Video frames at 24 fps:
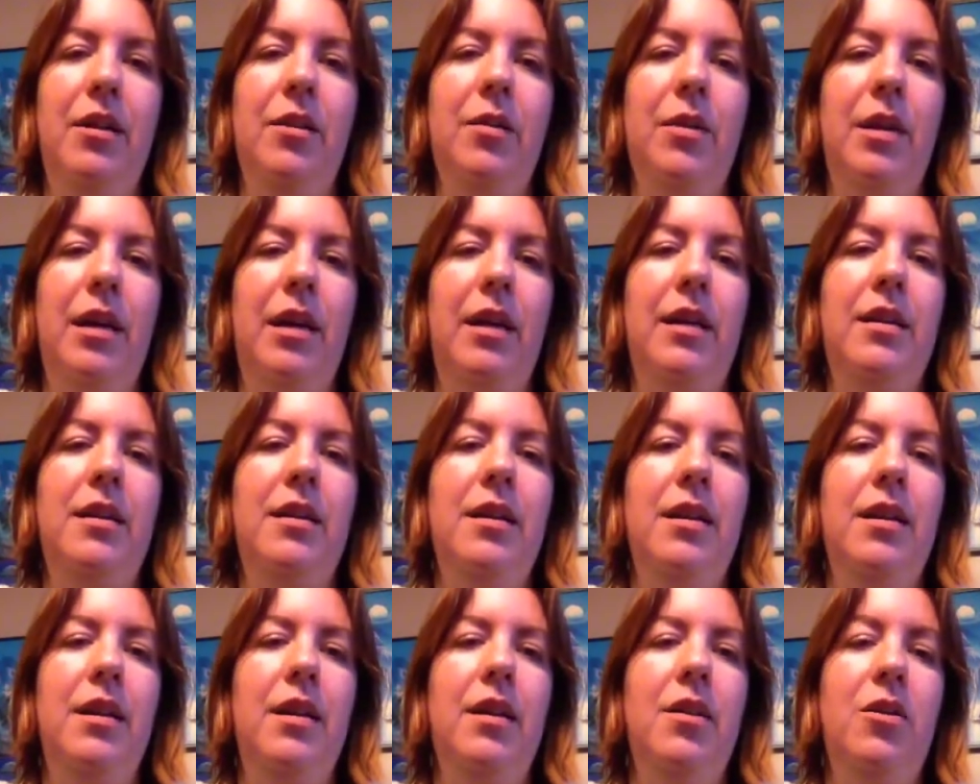Okay,
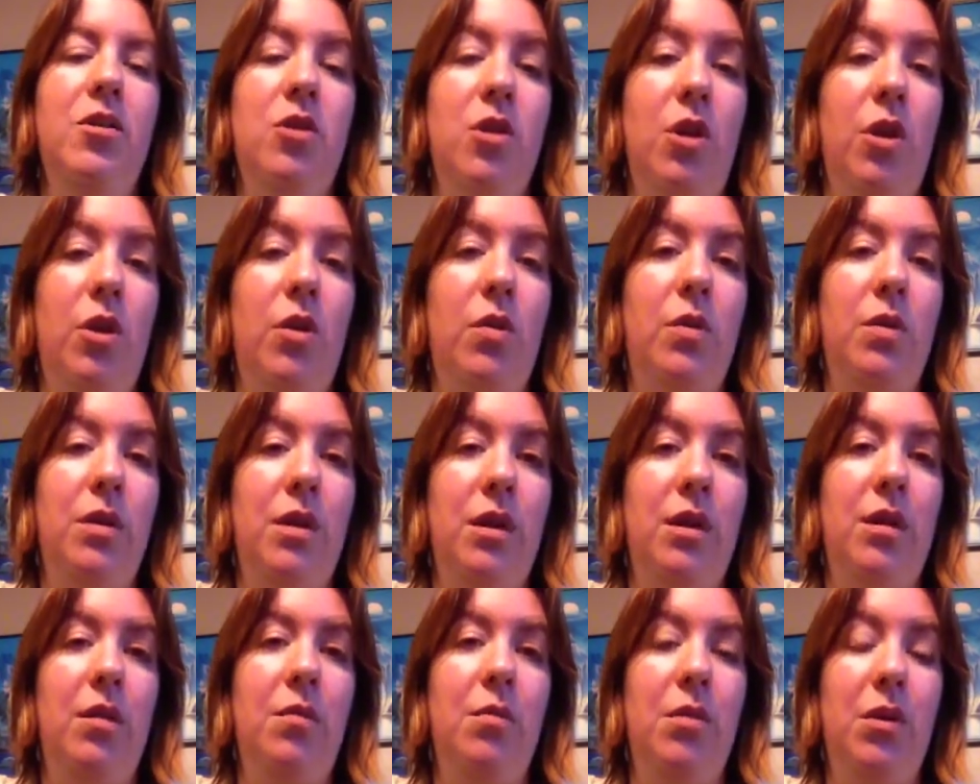so
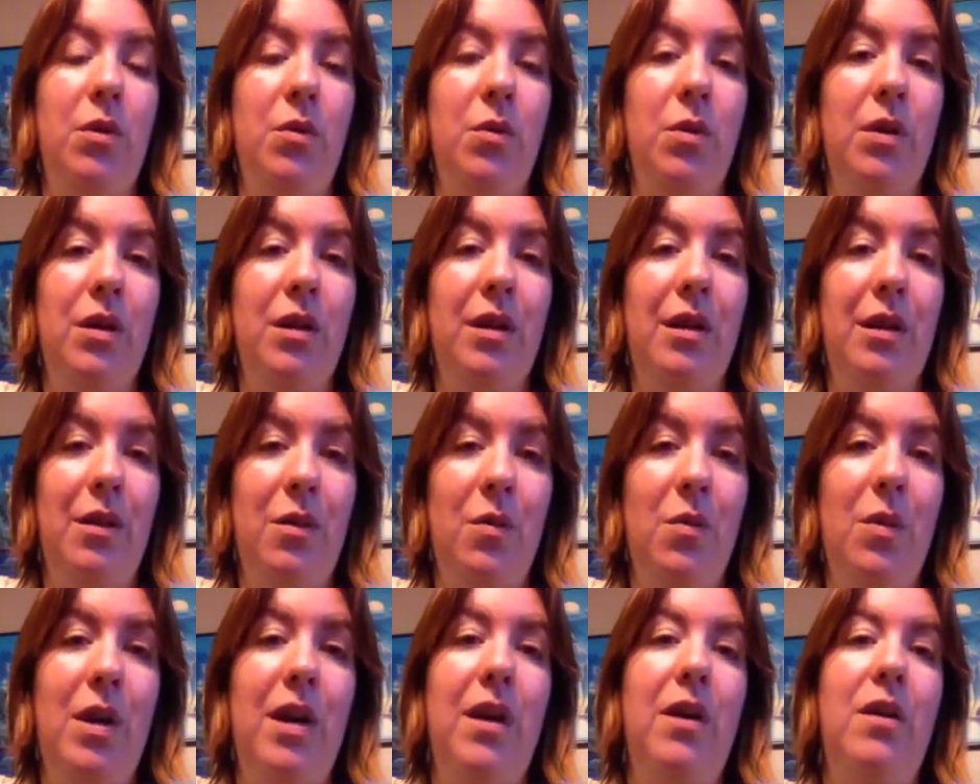be really
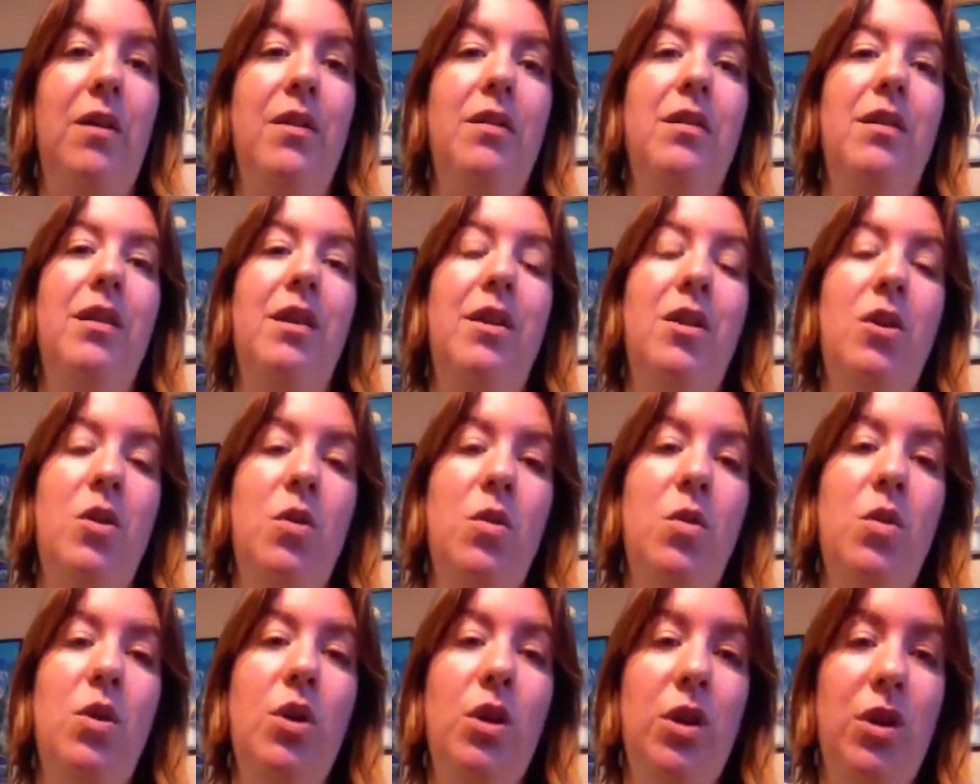aware that
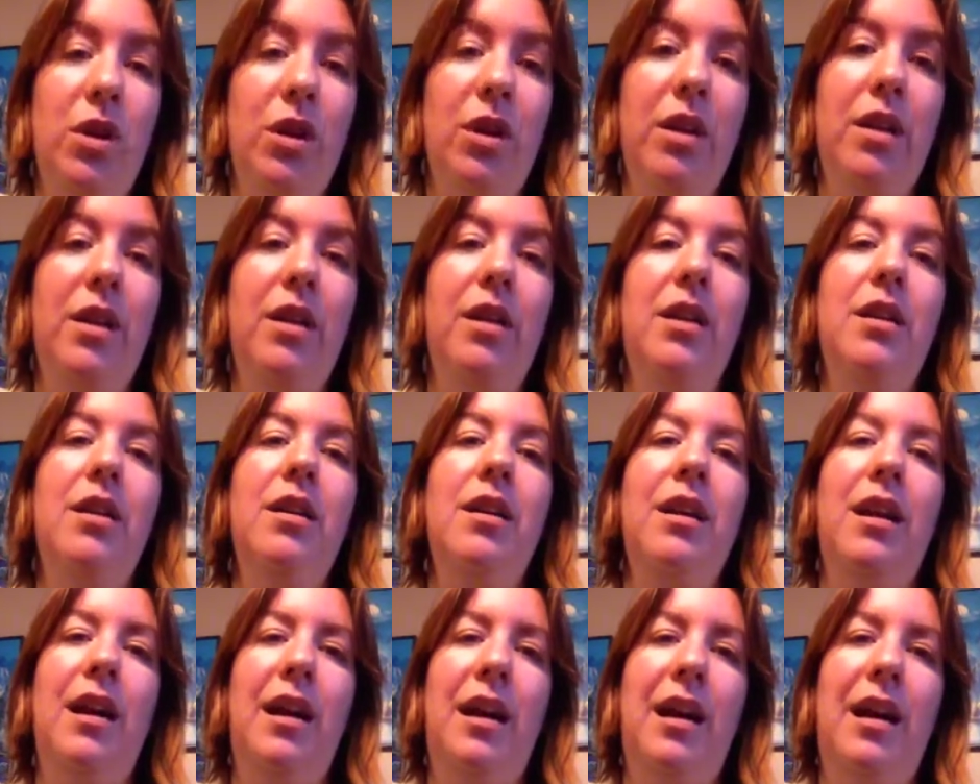you could
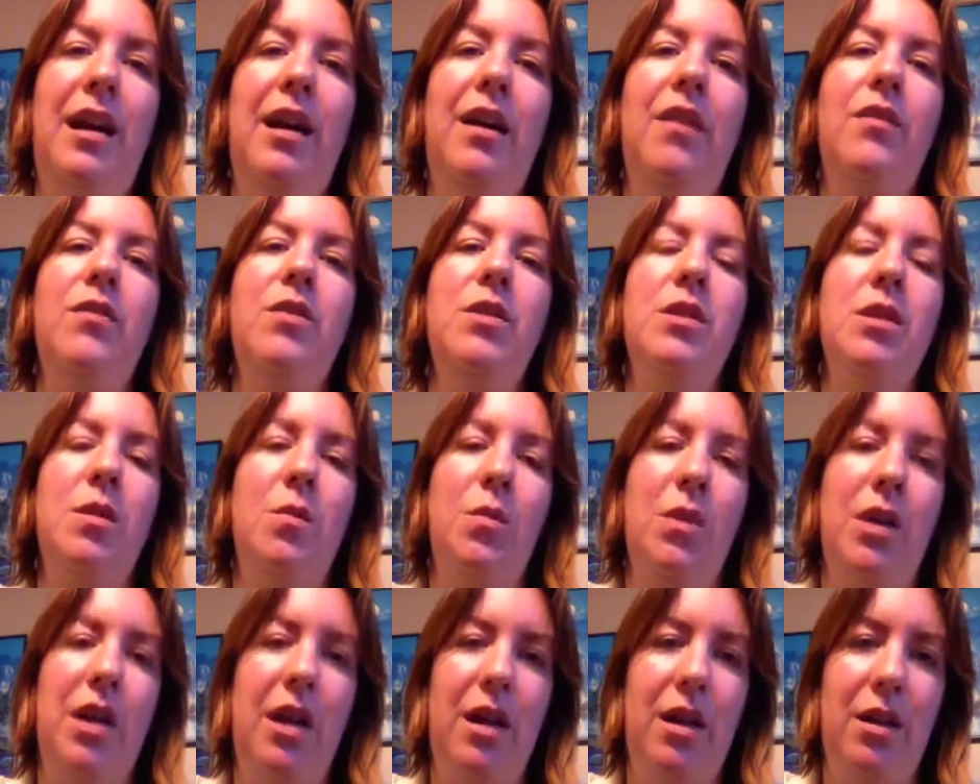have some
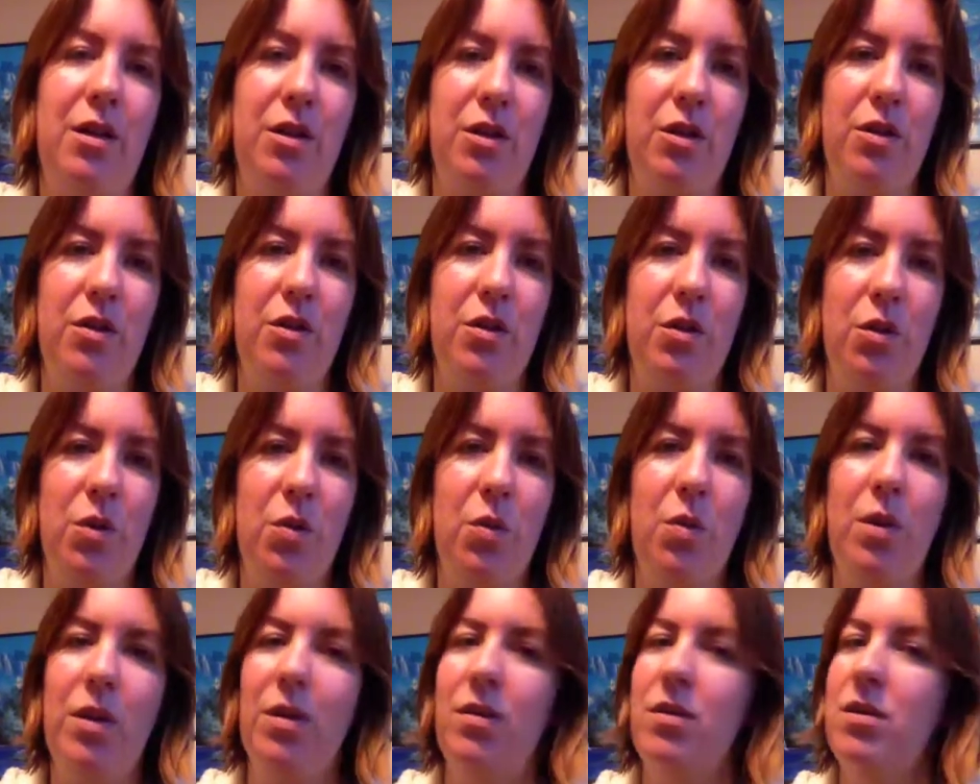reactions to
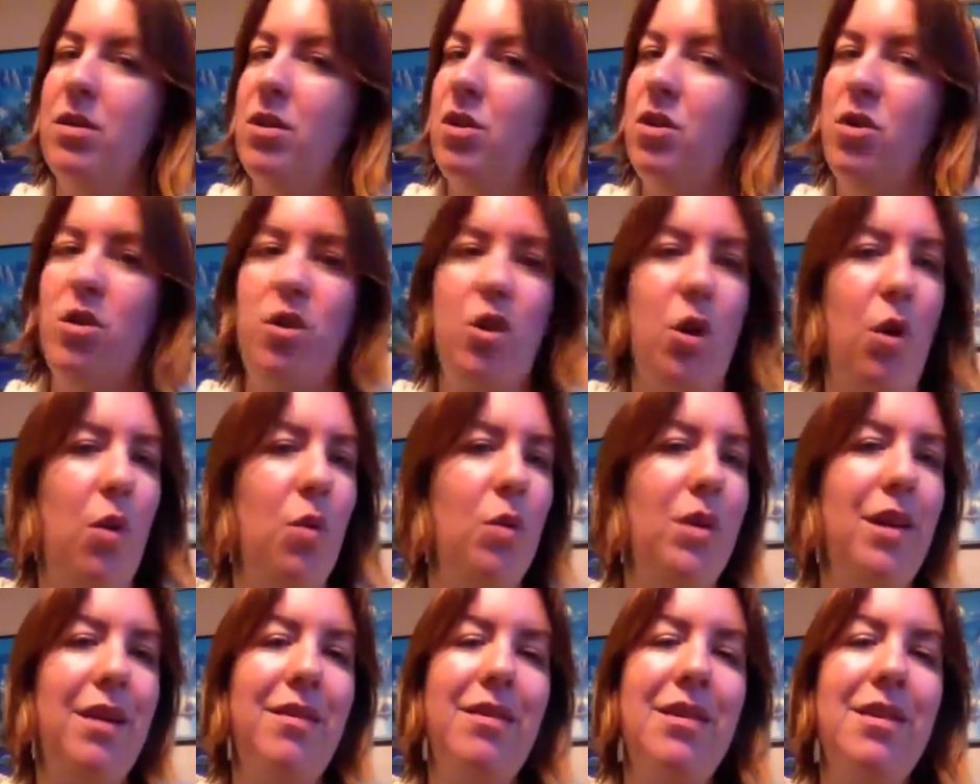oils. Don't
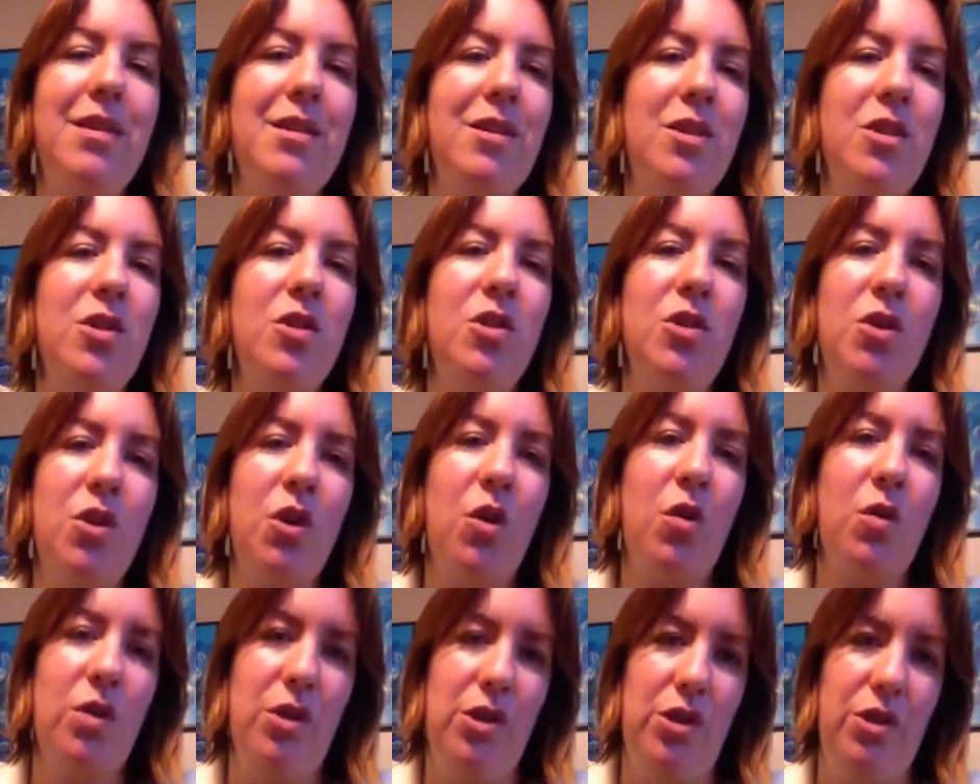let this
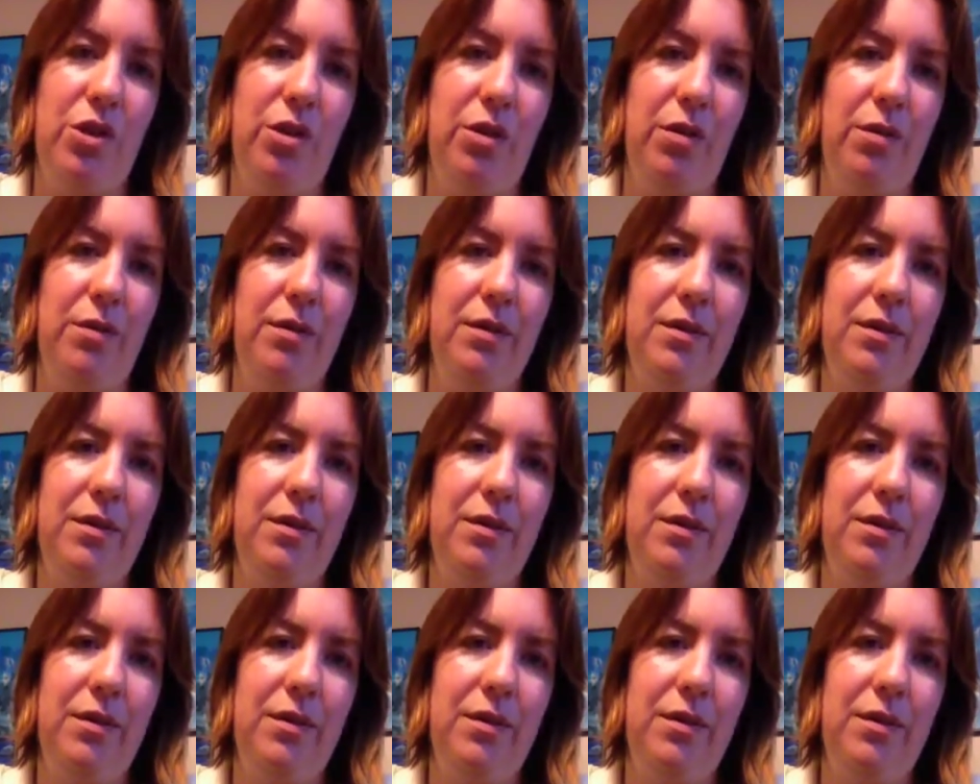discourage you.